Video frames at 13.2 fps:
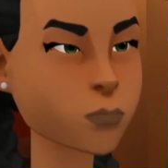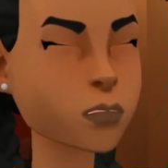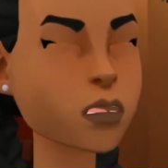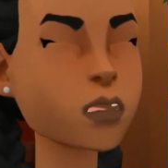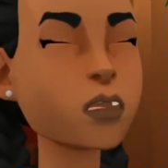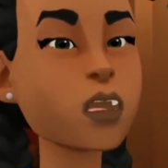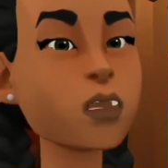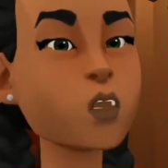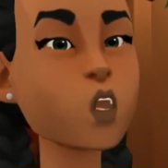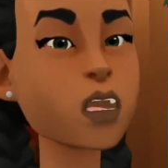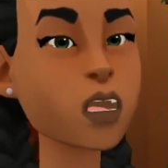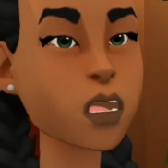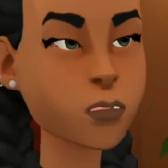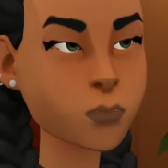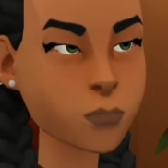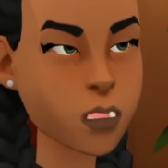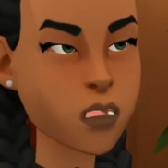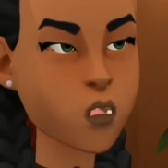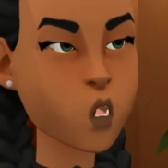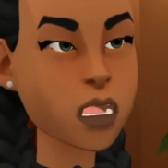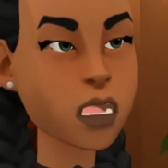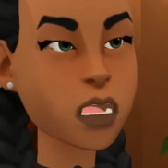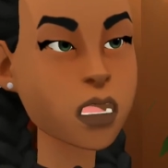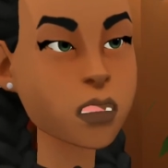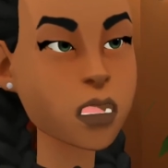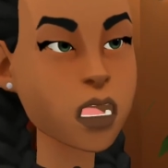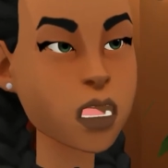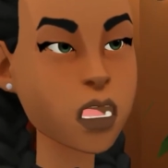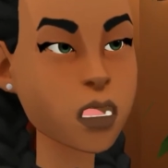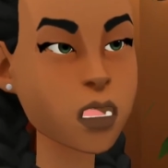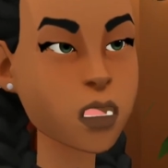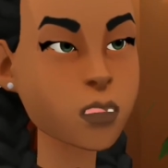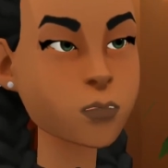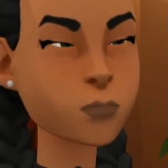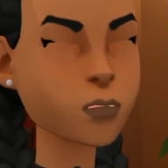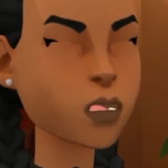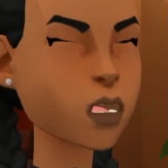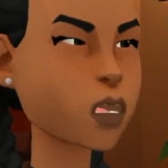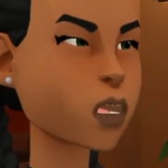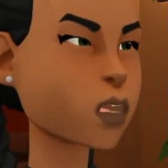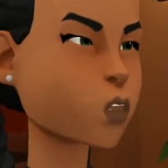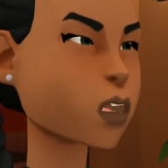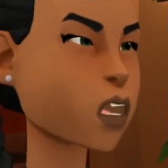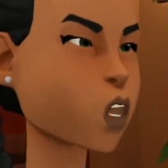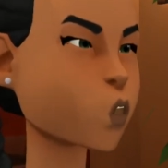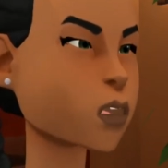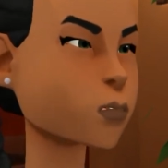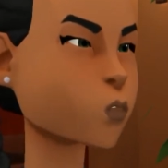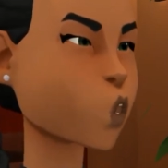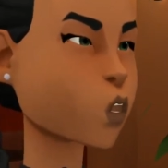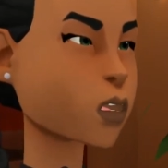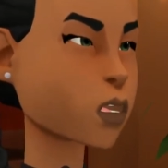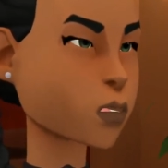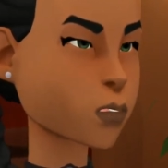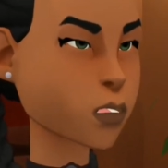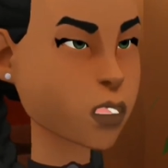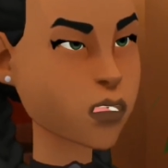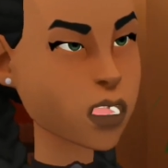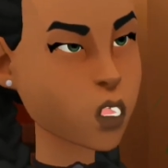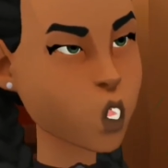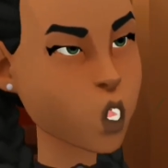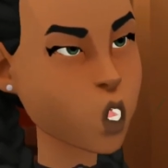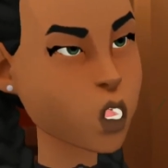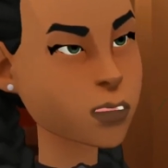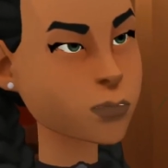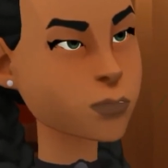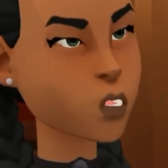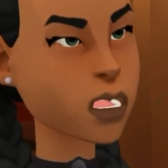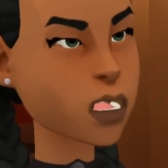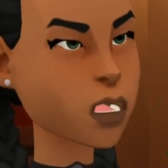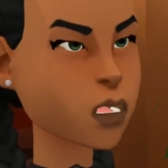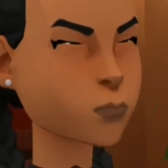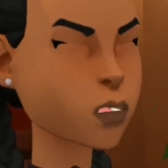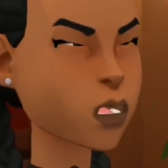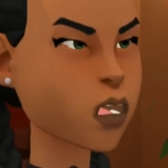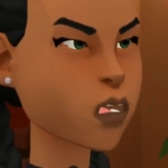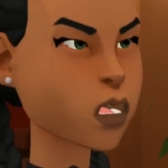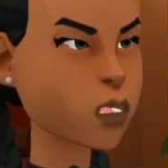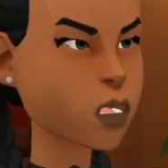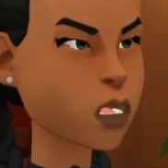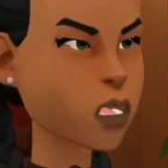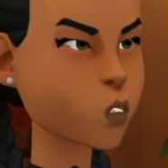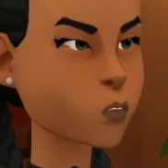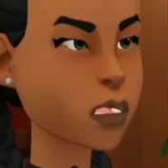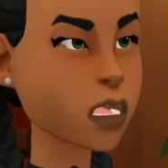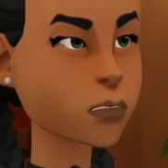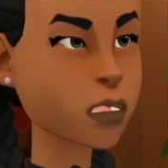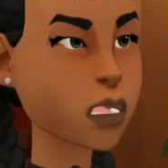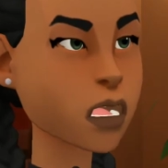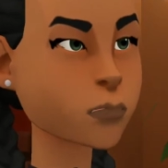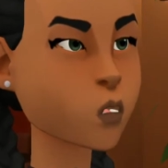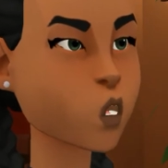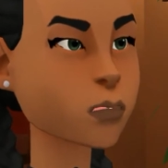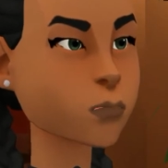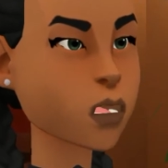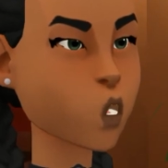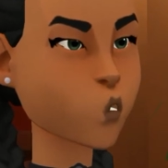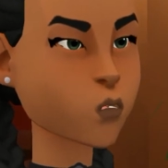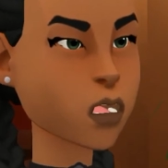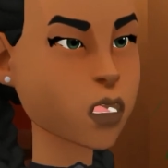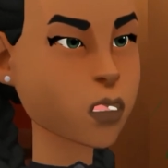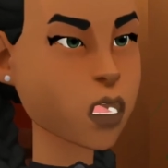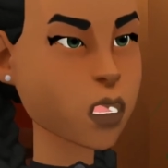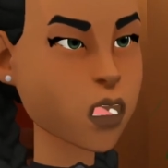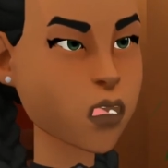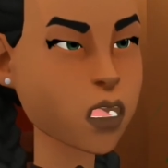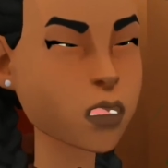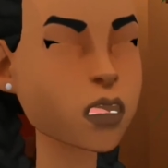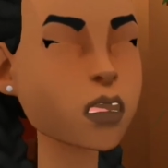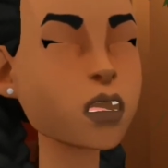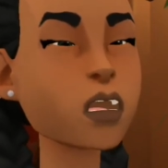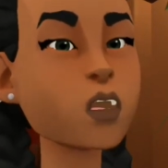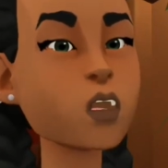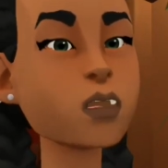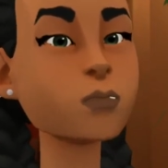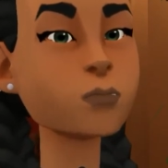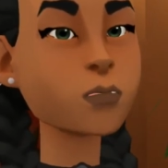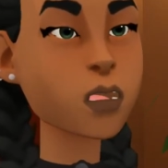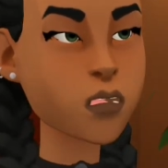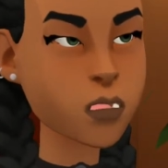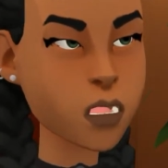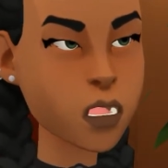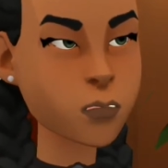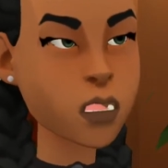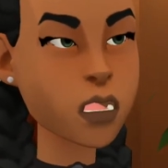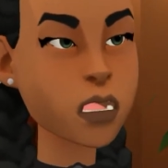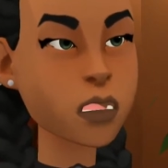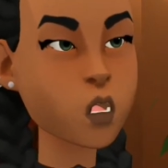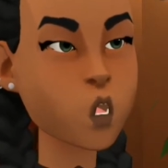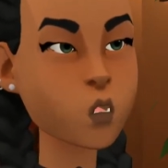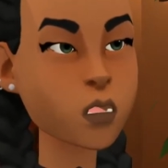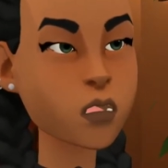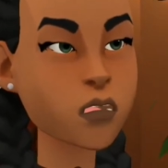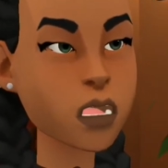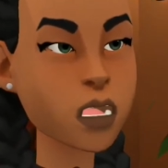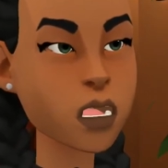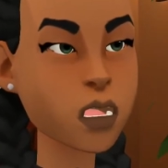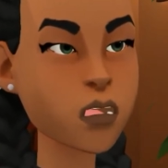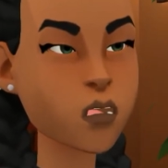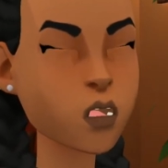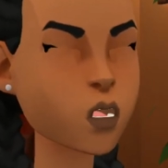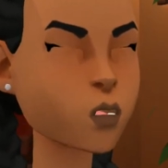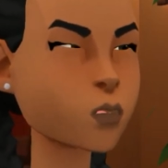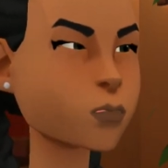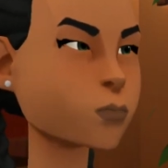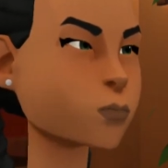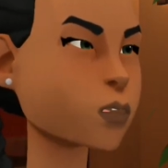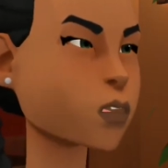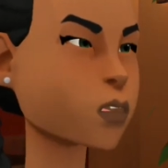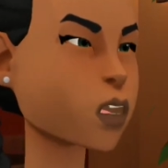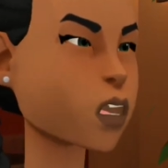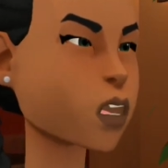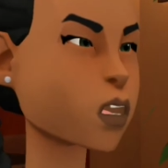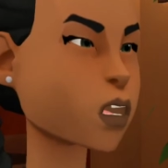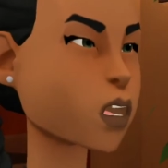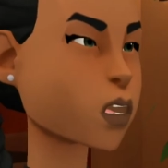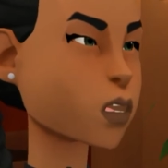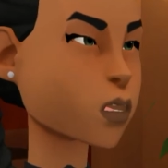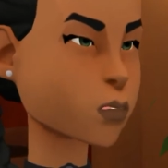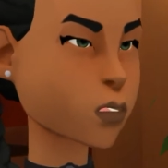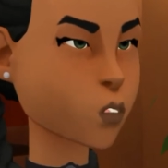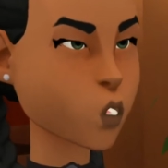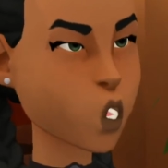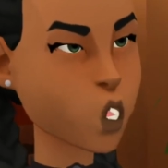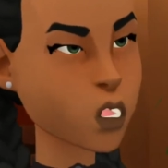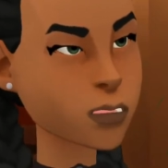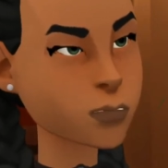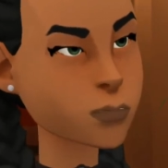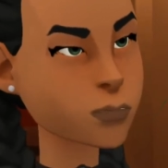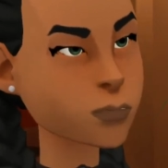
And guess what? If wages increase, there is going to be more tax revenue, which can be invested to make many more improvements in infrastructure, environmental conservation efforts, and health care and so on.